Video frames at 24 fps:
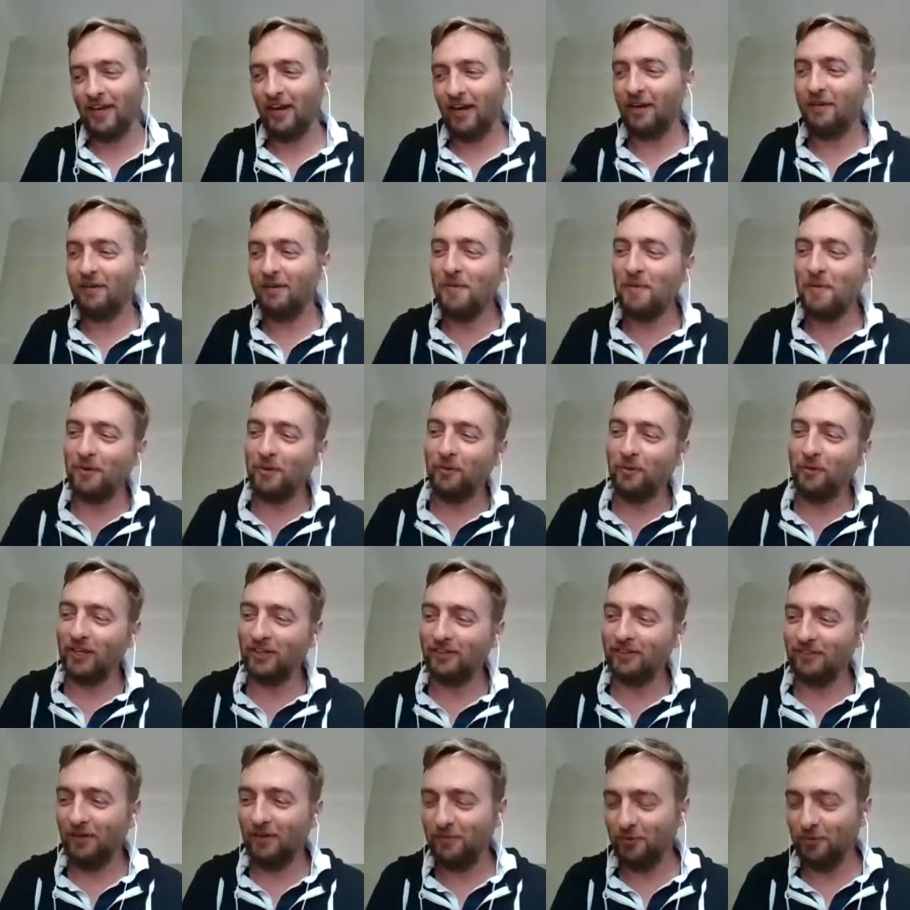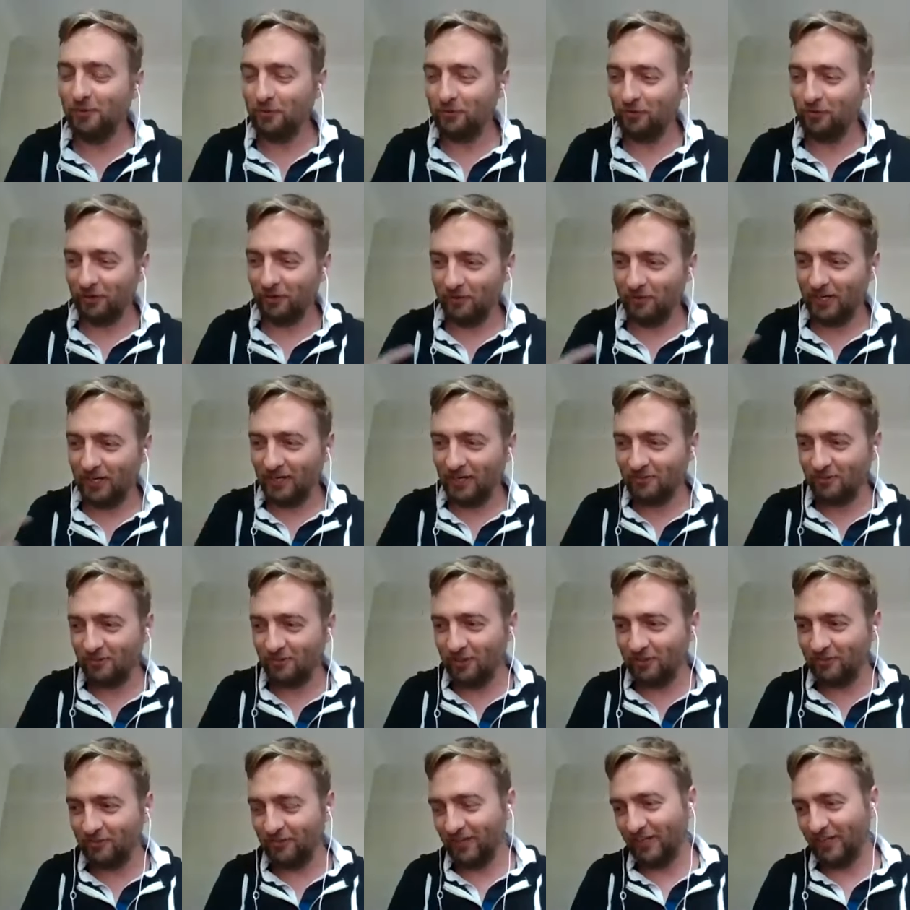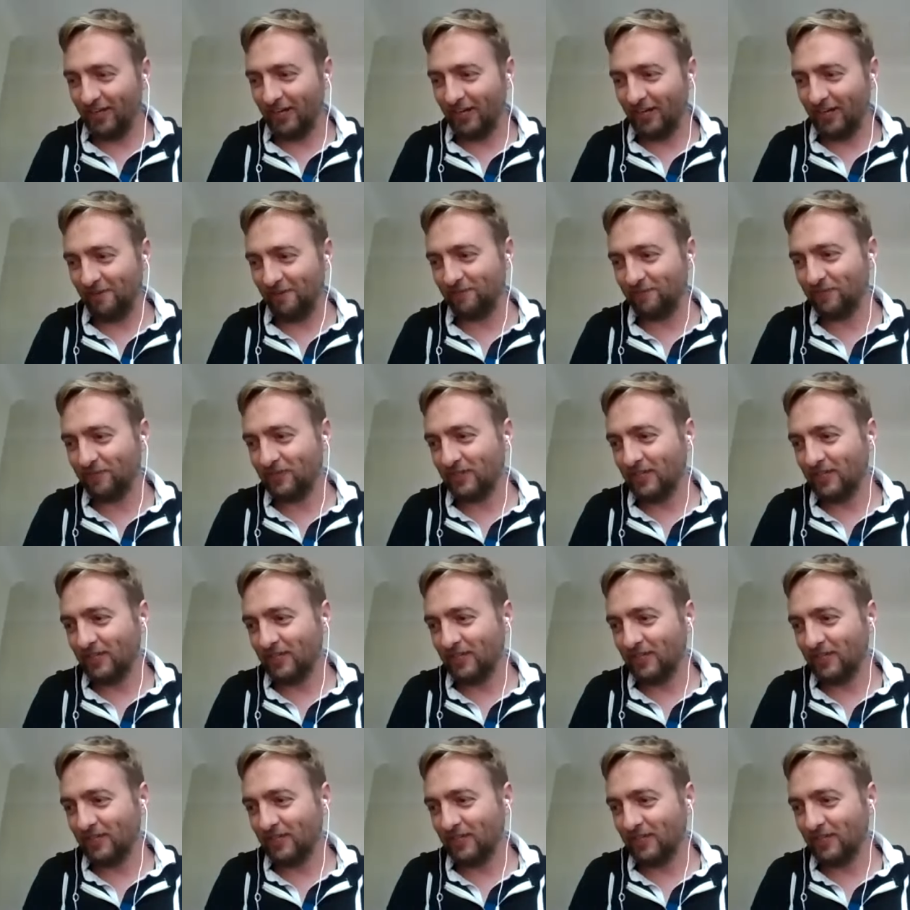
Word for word: I remember one example is like when Andreessen, um,